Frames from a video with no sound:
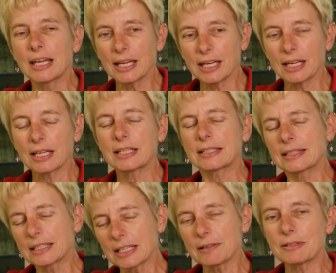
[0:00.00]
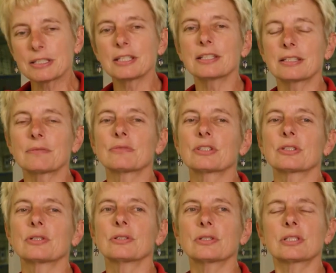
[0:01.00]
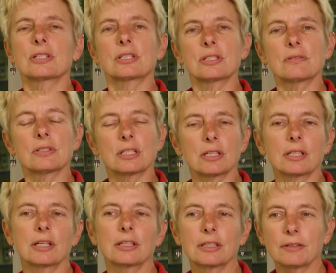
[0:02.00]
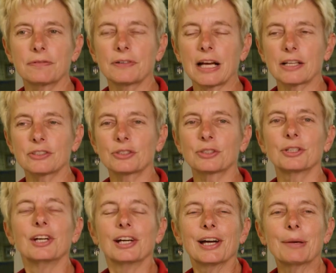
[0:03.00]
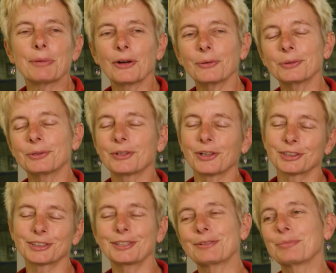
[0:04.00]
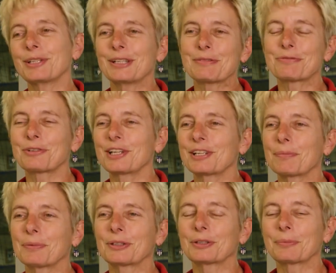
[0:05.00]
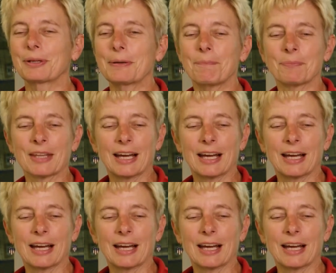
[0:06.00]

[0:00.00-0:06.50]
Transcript: and I thought I was seeing some results. That she was healing a little faster, and my older dog seemed to be freeing up a little bit.